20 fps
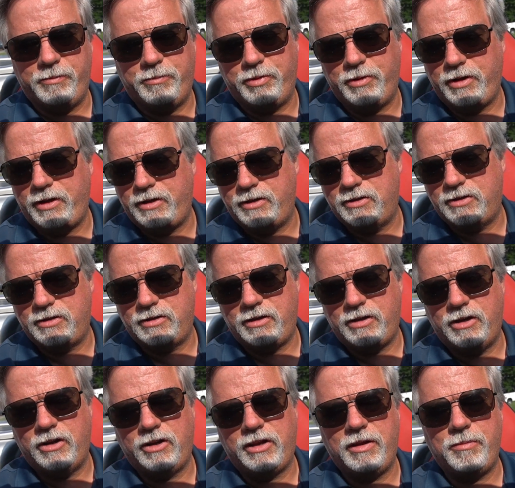please,
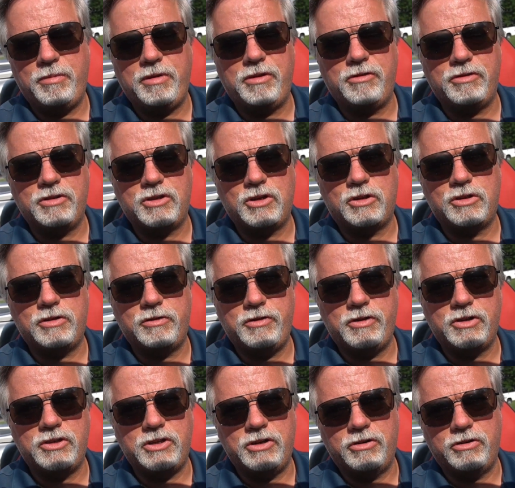you know, give me the results of
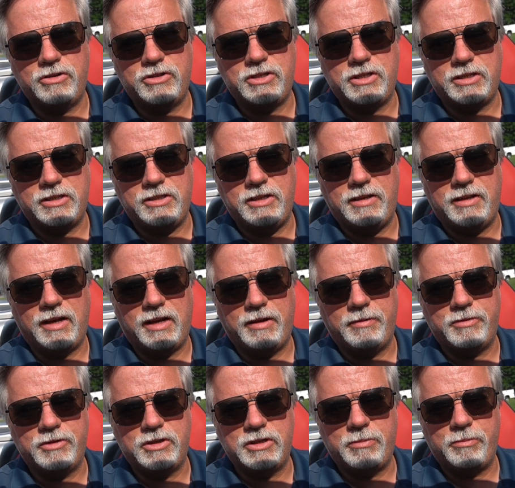your 0 to 60
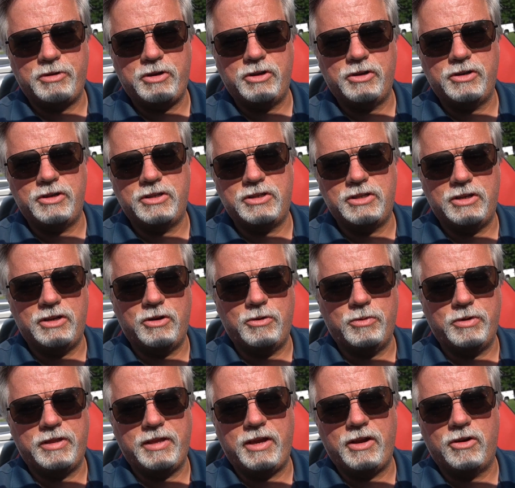times, because I'm curious to know
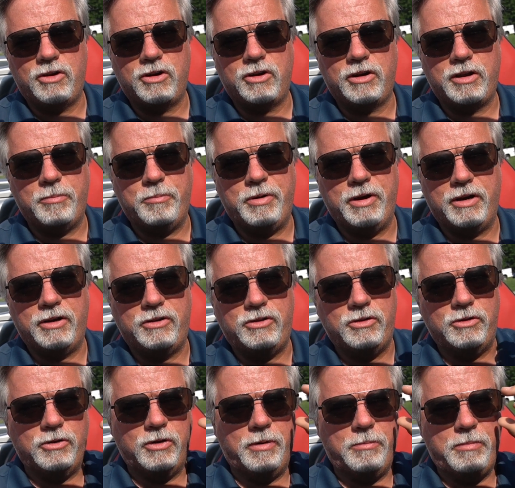what they are compared
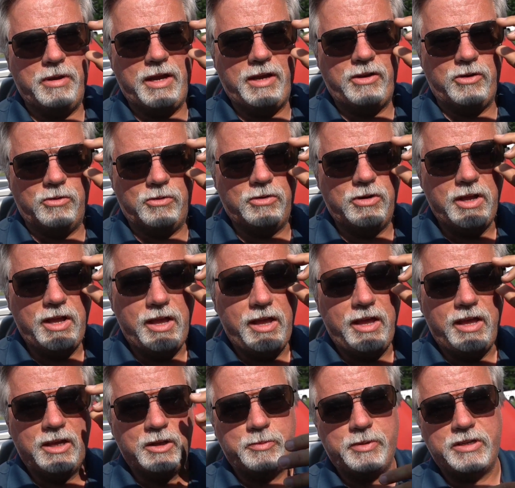to a manual,
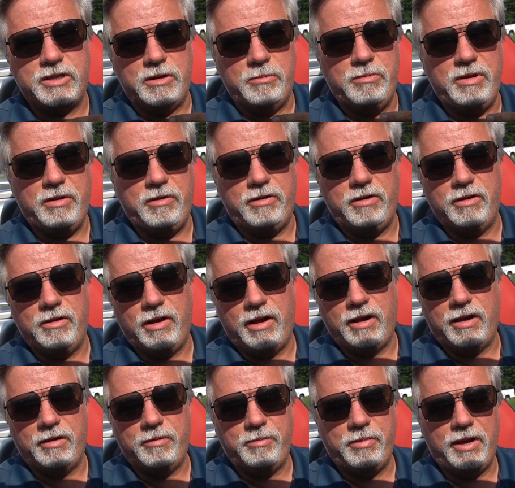especially me
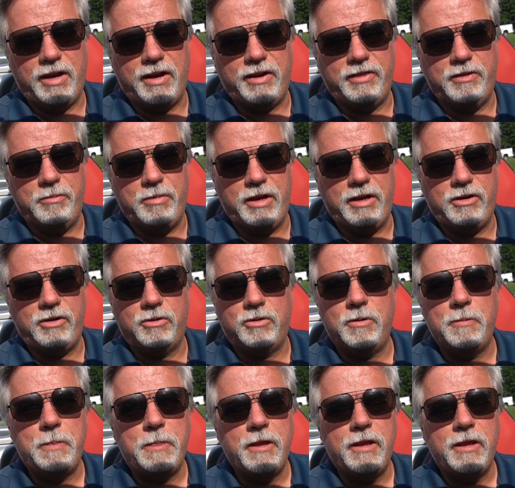behind the manual.